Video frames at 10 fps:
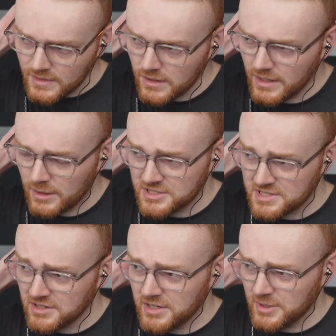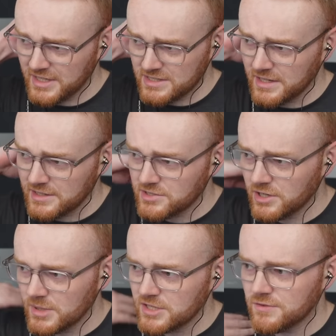Uh, Wisteria Witch, thank you
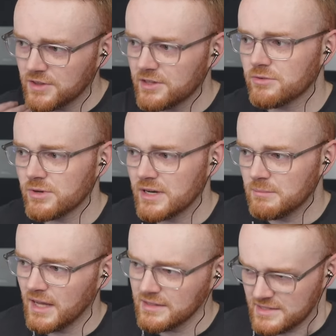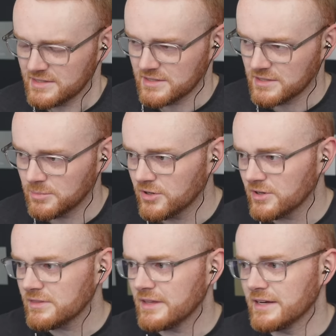so much for the three months as a
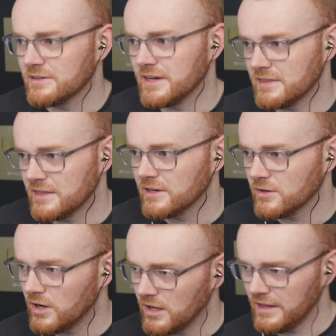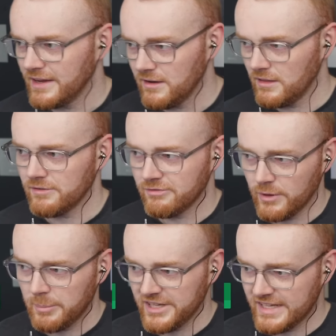supporter. Thank you, thank you, thank you. All hail our
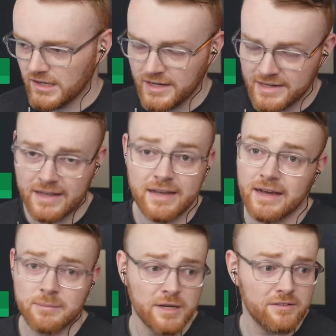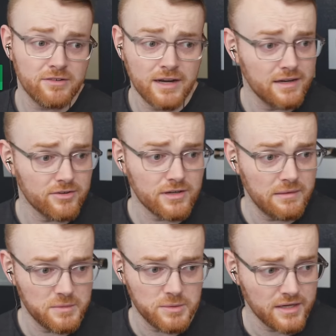fWhippy god. Hey, I'm never, I never
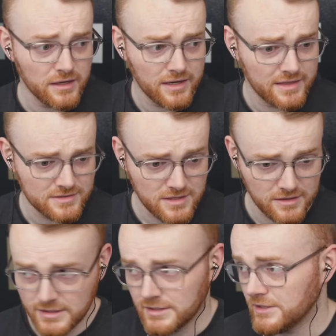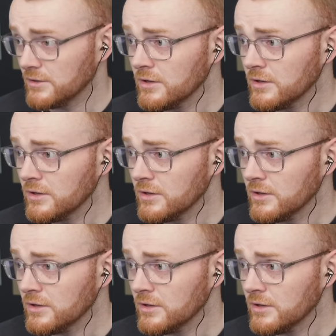claimed to be a god. That's all on you.